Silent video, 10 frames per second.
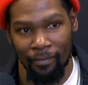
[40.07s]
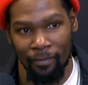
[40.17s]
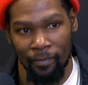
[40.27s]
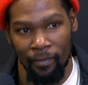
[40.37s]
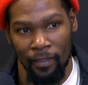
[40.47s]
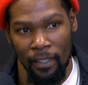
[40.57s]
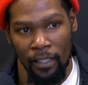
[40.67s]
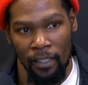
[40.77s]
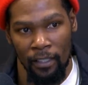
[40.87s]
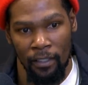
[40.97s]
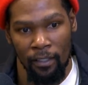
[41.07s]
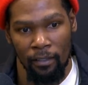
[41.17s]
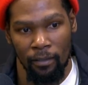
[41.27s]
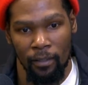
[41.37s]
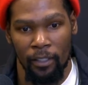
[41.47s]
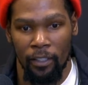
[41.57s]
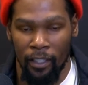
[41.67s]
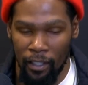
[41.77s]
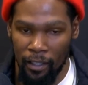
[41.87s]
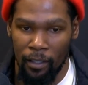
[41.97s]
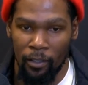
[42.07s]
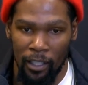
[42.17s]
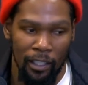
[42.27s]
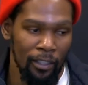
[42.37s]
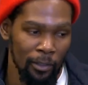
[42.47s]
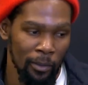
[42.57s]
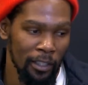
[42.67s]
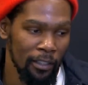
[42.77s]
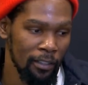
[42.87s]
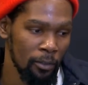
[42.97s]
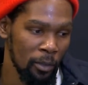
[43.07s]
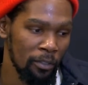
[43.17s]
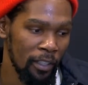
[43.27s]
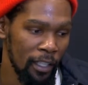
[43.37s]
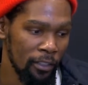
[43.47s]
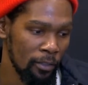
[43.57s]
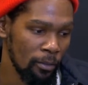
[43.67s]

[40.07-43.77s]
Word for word: now? Yeah, he gonna get down 20, 25 soon.